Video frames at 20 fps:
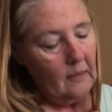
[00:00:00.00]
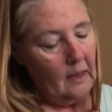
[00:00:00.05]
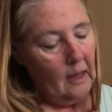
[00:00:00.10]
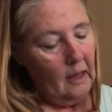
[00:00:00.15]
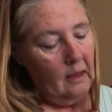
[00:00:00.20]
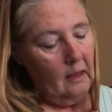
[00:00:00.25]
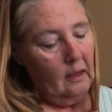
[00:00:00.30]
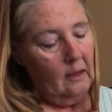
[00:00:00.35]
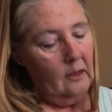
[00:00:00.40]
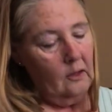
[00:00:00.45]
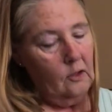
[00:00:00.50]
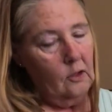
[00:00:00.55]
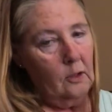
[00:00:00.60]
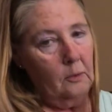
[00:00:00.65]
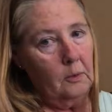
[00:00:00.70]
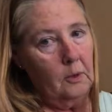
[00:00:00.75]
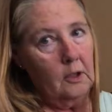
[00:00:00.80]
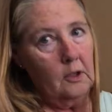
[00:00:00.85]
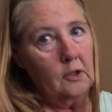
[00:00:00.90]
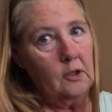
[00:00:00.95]
So
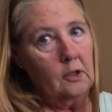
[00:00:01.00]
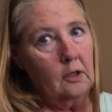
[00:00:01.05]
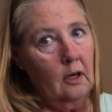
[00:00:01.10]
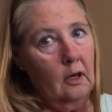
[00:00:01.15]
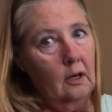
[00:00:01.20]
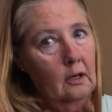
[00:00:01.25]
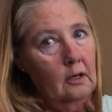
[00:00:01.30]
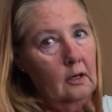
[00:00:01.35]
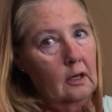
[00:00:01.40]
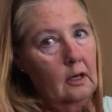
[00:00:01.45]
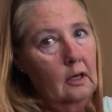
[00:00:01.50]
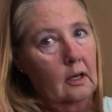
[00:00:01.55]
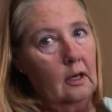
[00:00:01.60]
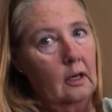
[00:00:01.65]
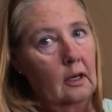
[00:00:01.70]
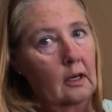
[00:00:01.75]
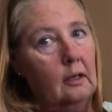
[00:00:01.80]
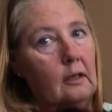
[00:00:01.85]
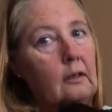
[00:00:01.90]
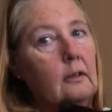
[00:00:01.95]
I'm going to start
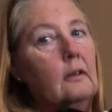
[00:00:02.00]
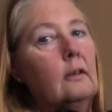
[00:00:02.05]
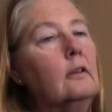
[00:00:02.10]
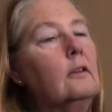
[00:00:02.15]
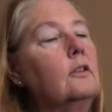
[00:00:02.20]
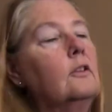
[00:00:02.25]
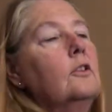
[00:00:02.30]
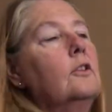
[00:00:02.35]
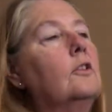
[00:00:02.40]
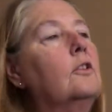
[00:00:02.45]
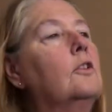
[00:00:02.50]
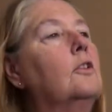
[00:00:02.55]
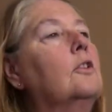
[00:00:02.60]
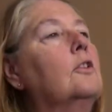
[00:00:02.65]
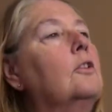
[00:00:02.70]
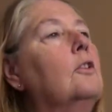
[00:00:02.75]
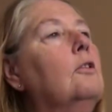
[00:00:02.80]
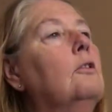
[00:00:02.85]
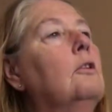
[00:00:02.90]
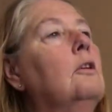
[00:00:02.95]
and
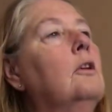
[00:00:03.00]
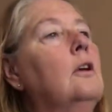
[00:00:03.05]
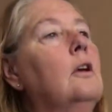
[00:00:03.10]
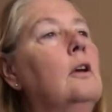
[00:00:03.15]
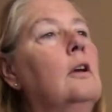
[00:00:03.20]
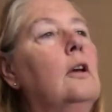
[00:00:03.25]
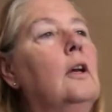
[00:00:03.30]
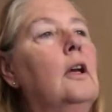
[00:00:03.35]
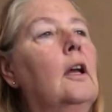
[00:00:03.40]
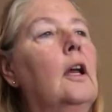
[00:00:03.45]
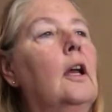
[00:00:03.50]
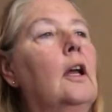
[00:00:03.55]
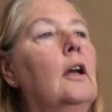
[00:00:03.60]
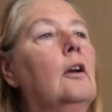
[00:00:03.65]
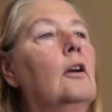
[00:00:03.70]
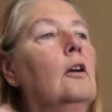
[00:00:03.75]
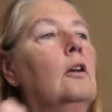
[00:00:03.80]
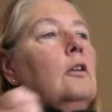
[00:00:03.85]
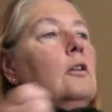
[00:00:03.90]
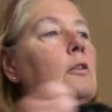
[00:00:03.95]
just hang
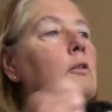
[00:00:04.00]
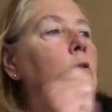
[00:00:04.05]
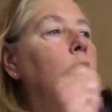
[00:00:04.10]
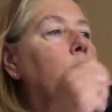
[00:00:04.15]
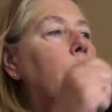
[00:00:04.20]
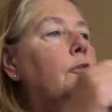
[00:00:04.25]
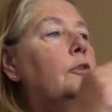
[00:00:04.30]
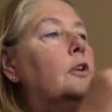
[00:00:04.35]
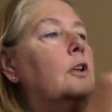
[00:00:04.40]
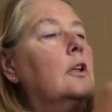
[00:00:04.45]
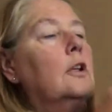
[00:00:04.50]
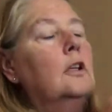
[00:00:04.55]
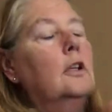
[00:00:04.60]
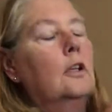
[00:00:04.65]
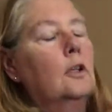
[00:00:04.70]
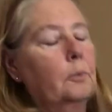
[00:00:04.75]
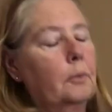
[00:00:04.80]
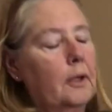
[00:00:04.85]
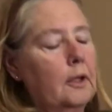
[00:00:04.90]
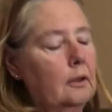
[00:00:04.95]
on to her foot a
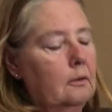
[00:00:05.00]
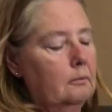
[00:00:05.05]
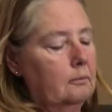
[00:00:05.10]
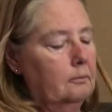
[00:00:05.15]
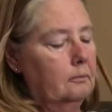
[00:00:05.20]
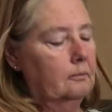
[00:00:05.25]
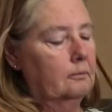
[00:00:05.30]
little bit.